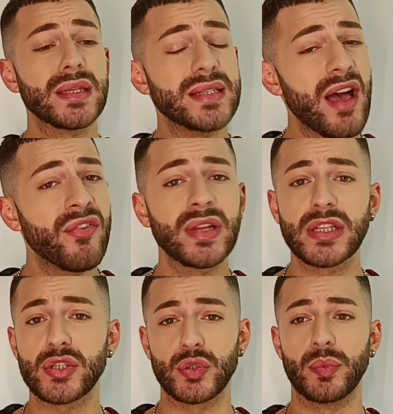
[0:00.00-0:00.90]

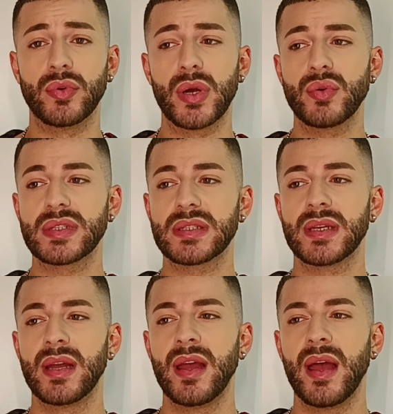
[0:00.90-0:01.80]
definitely tuberose,
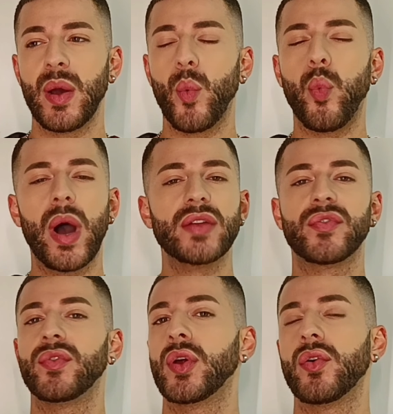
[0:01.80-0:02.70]
white
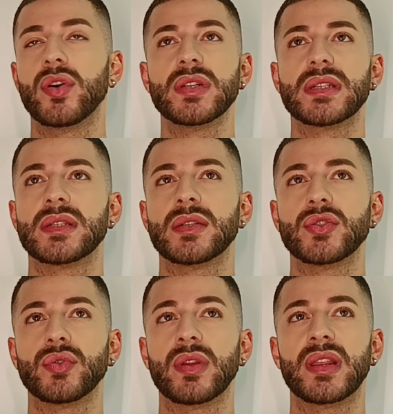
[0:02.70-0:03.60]
florals.
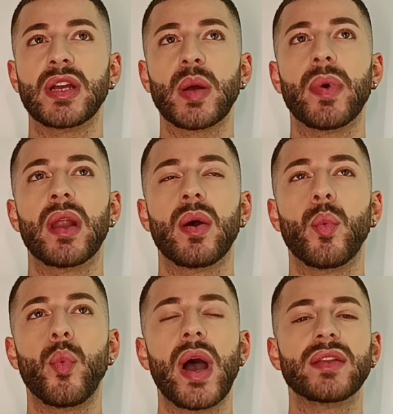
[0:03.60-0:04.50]
So think about
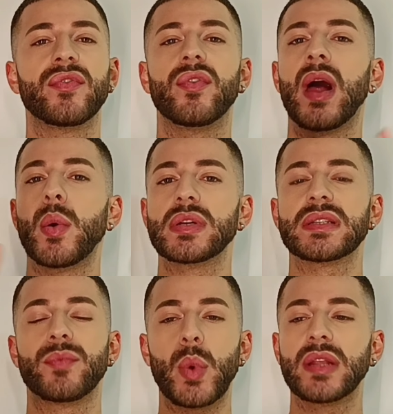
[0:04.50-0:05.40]
white
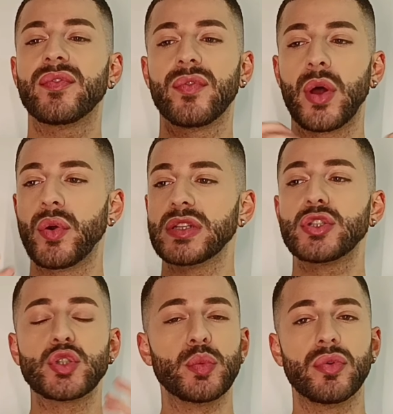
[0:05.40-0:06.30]
flowers,
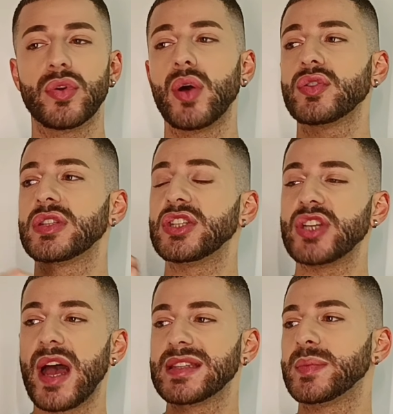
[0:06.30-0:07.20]
tuberose,
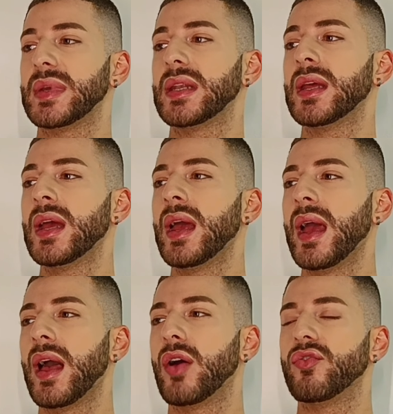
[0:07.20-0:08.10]
jasmine,
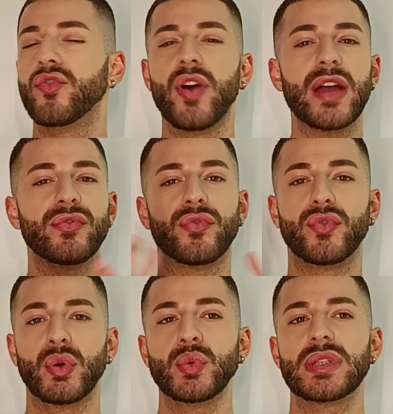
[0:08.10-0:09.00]
red
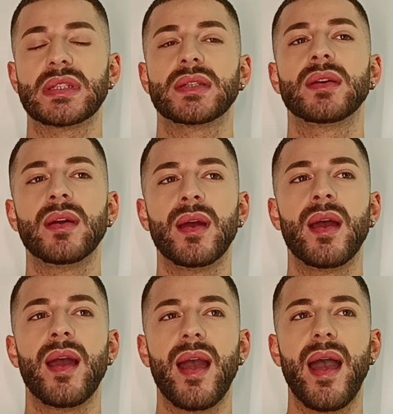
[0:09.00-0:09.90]
fruits.
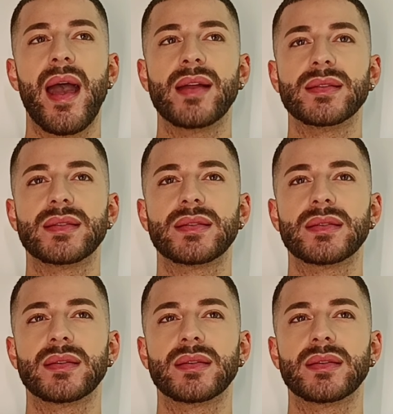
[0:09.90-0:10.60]
And